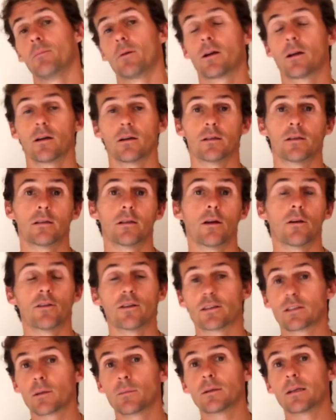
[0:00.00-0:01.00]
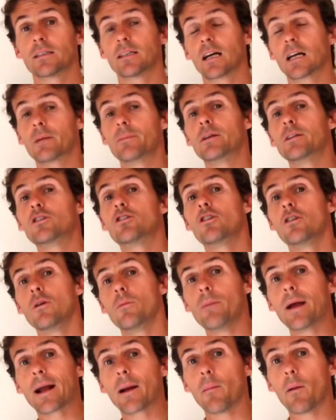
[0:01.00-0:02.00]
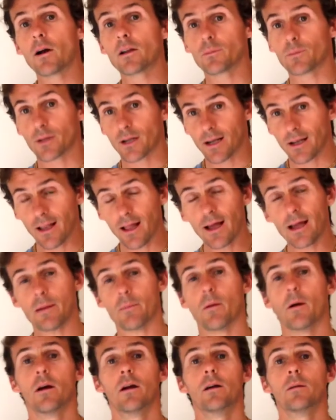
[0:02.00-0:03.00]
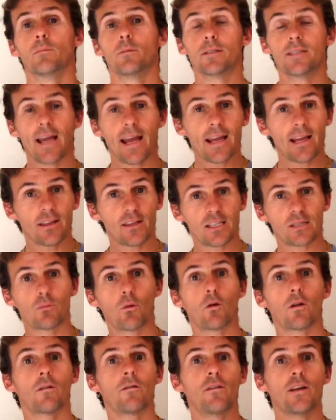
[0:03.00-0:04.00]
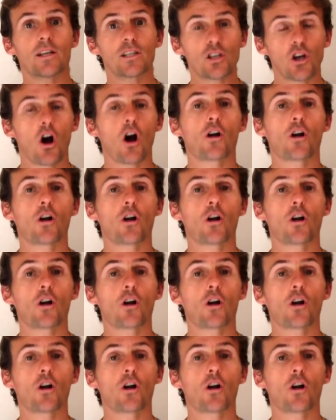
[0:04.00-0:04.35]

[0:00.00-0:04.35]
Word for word: because, you know, sometimes that can be too big a mountain to climb but taking the smaller fears,